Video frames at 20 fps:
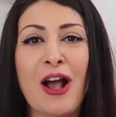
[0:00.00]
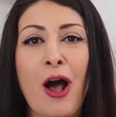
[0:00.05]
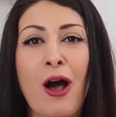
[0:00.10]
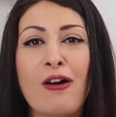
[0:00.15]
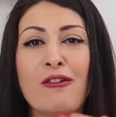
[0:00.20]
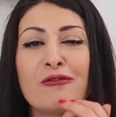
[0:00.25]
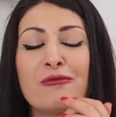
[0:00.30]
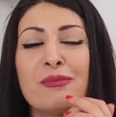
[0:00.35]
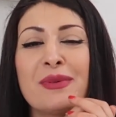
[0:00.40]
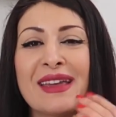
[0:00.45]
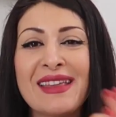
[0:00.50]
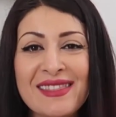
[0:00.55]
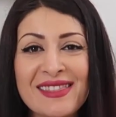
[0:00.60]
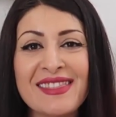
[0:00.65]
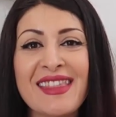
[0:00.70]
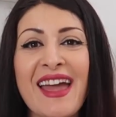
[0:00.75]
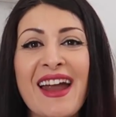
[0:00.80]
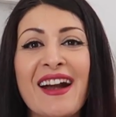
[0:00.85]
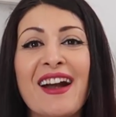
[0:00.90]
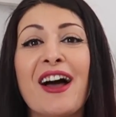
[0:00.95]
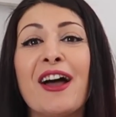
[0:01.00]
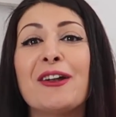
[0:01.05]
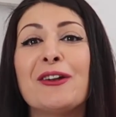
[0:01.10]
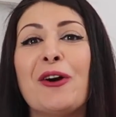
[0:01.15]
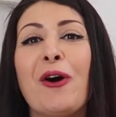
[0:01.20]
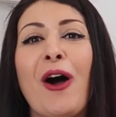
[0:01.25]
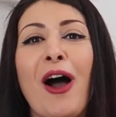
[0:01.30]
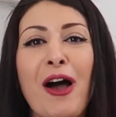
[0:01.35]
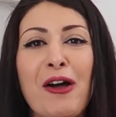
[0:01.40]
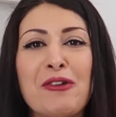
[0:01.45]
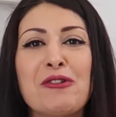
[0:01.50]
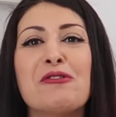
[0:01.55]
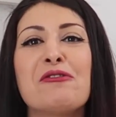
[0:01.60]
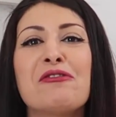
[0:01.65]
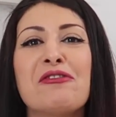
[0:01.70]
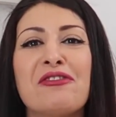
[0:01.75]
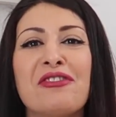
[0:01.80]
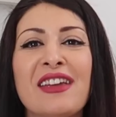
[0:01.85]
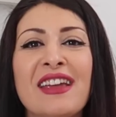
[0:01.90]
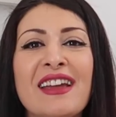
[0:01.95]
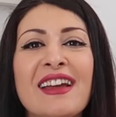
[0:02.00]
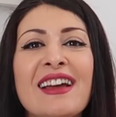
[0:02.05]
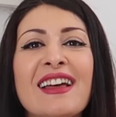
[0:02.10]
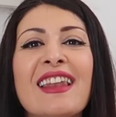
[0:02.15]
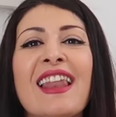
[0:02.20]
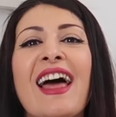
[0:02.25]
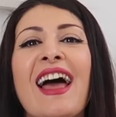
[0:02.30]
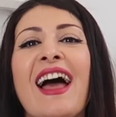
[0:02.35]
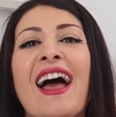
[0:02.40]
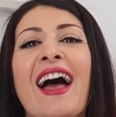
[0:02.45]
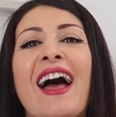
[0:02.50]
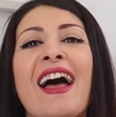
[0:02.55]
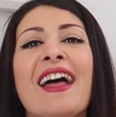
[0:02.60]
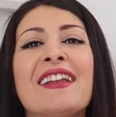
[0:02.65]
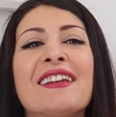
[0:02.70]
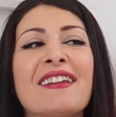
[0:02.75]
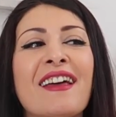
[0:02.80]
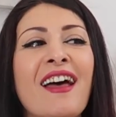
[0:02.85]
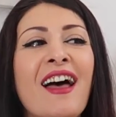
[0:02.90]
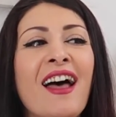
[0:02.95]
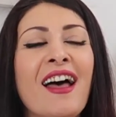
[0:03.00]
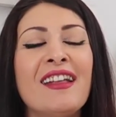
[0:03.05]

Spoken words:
I've been there, I know how you feel, and